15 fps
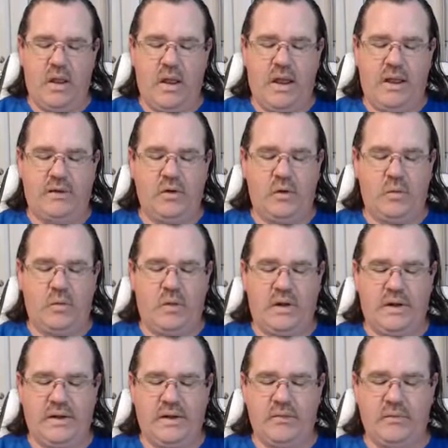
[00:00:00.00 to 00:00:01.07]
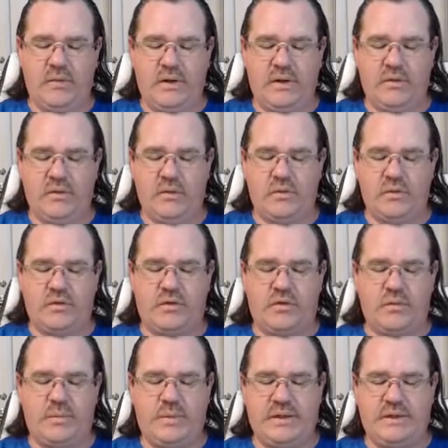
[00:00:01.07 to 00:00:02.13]
I don't want to get rid of those
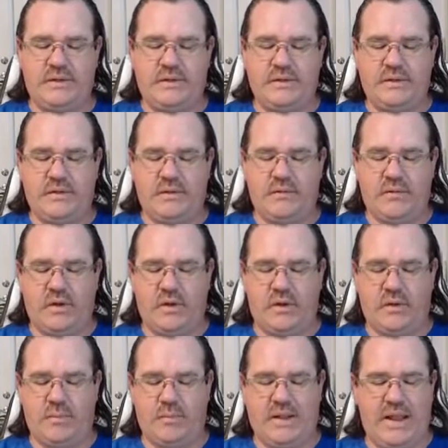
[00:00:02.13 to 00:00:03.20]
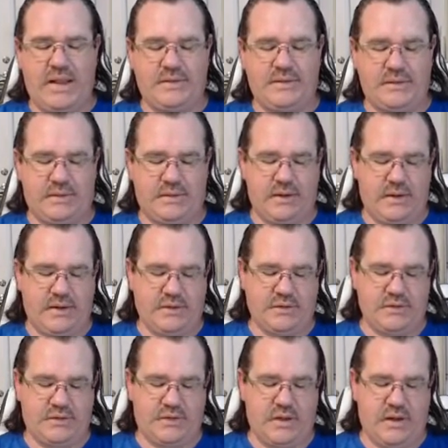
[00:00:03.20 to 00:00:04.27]
2 pieces of plastic that I
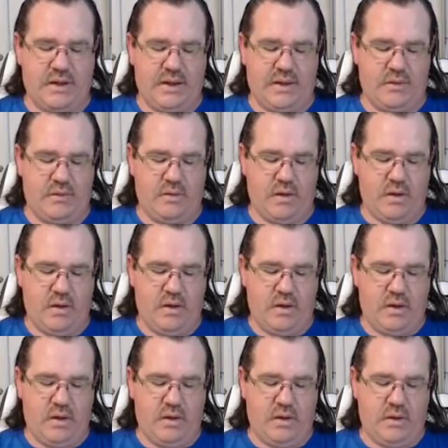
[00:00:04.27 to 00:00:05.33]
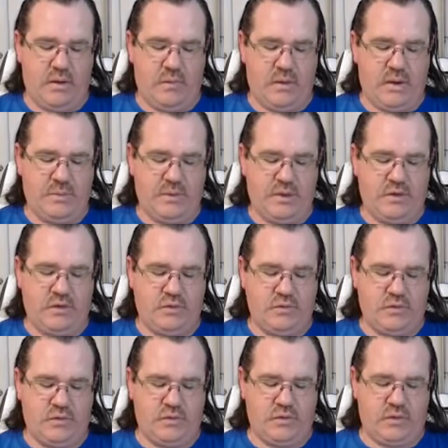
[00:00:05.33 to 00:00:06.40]
just cut out. All right, what I'm going to
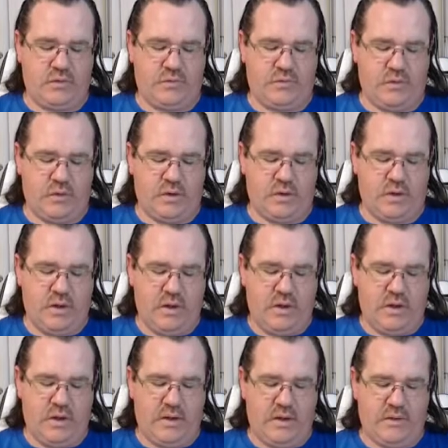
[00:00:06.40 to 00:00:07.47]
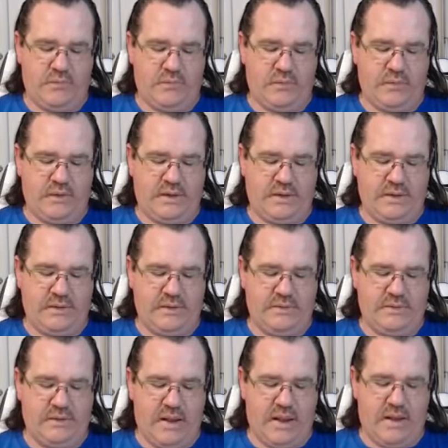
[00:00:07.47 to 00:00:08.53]
use those for is for the
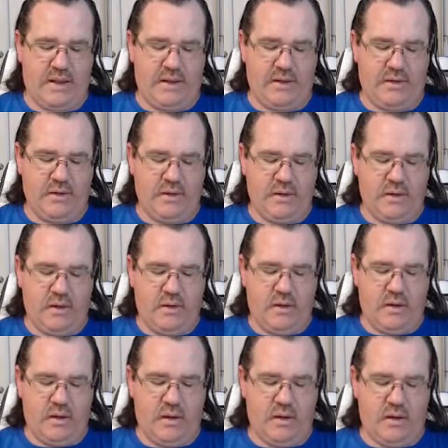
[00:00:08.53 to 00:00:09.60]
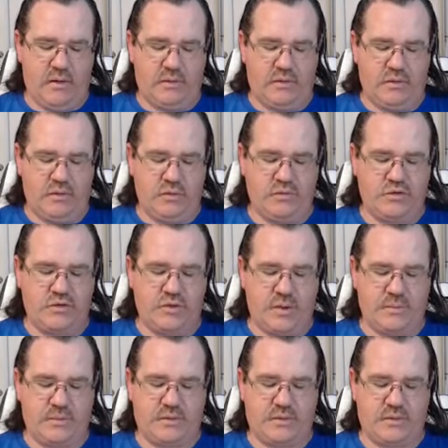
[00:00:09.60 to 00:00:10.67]
inside glue
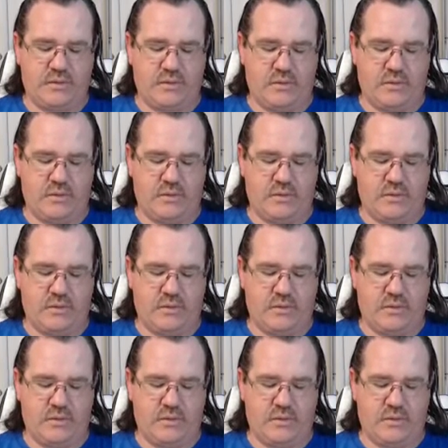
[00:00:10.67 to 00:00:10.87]
strips